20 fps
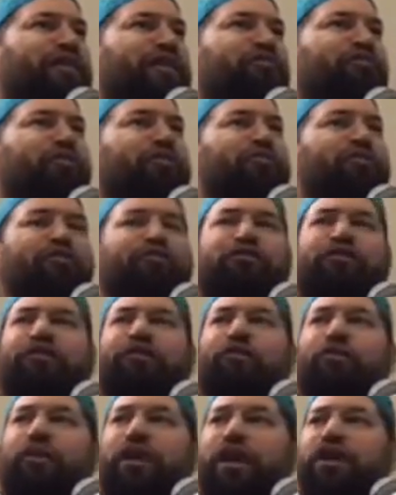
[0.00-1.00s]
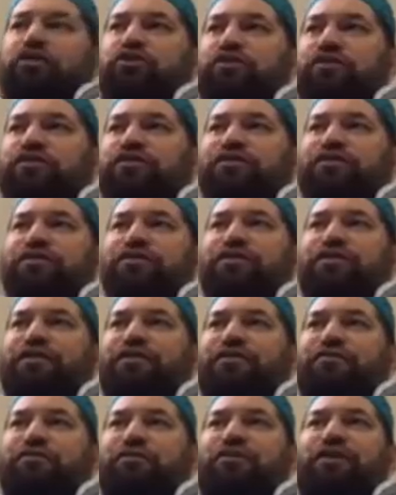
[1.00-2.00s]
from different locations.
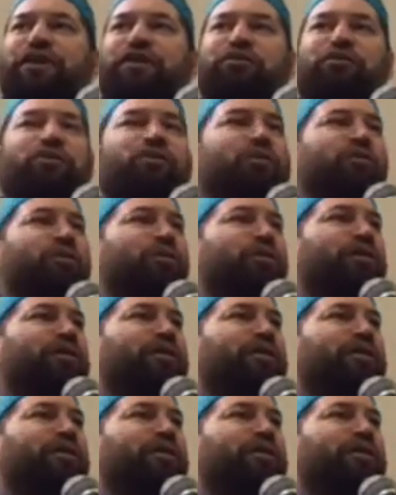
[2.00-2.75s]
So they knew